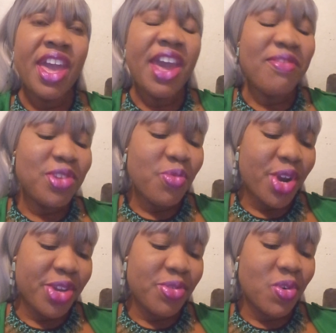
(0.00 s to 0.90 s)

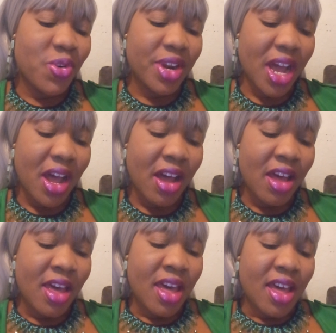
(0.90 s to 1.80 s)
Everywhere you go now,
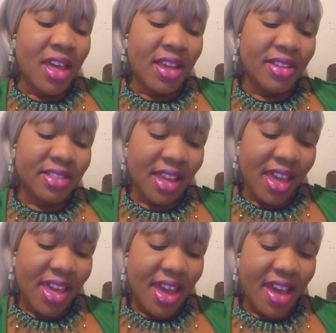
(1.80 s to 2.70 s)
it's
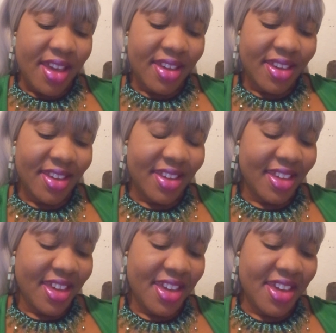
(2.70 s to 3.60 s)
AI,
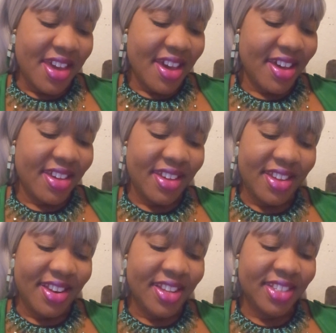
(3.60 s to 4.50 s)

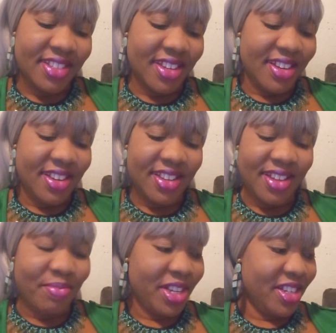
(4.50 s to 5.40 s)
AI. Listen,
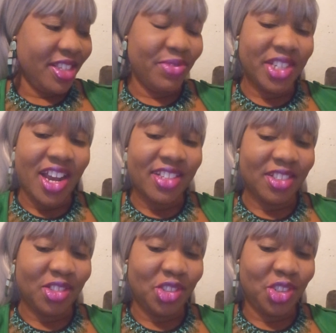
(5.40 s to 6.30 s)
I'm going to give you
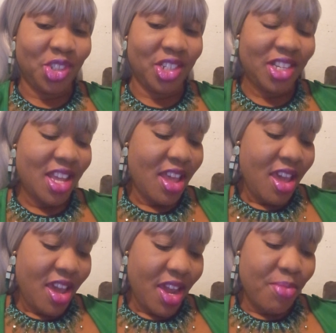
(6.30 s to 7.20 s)
guys a short
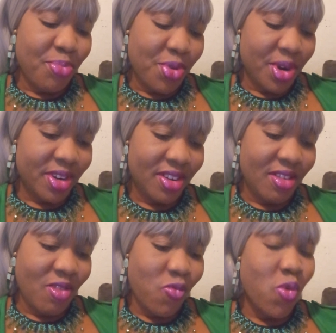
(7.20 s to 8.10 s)
import
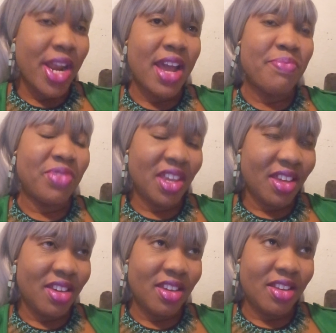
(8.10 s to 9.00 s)
of what I'm
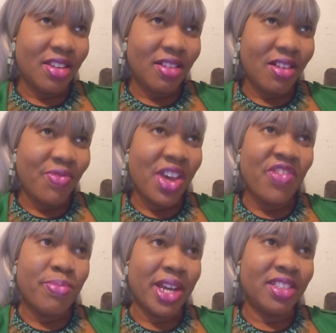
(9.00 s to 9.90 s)
thinking of
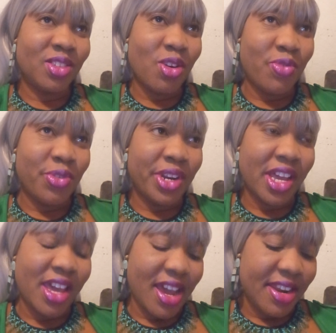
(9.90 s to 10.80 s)
everybody's
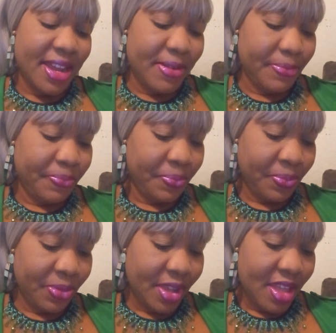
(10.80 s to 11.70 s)
covering AI now.
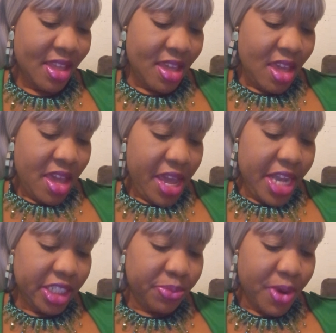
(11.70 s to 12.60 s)

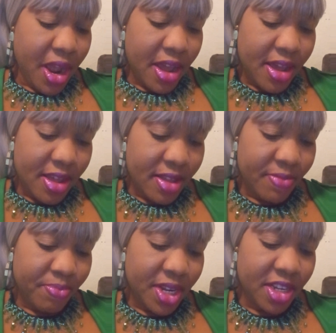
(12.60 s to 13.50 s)
H bar
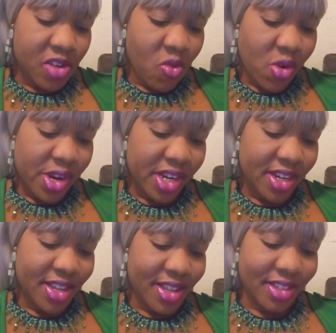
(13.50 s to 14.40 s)
Milli
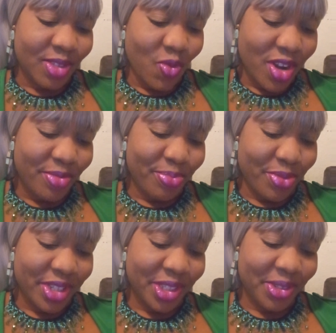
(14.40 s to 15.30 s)
coin is
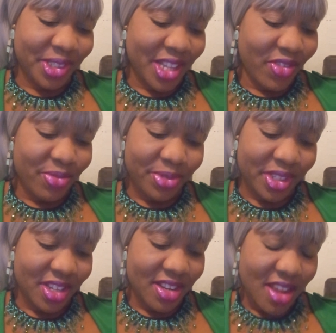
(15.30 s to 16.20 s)

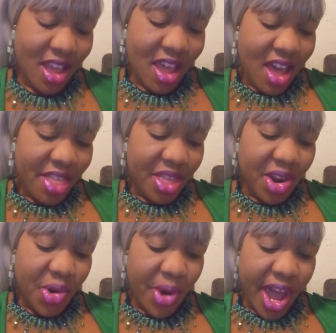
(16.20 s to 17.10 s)
1.07%.
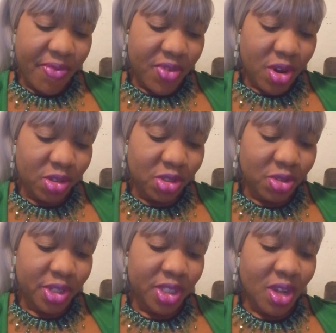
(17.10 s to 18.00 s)
The graph
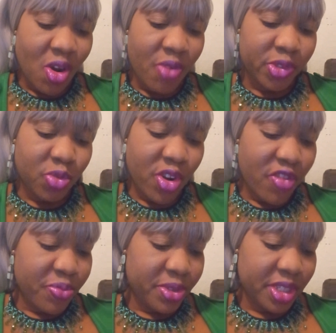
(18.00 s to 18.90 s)
also is up
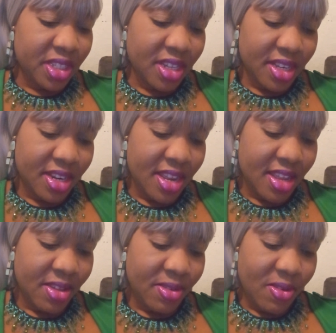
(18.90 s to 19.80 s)
12%.
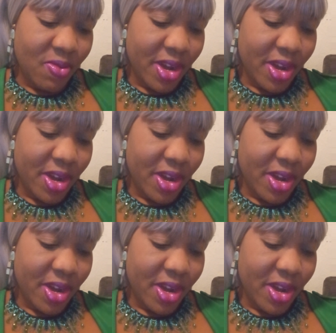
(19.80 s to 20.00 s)
You know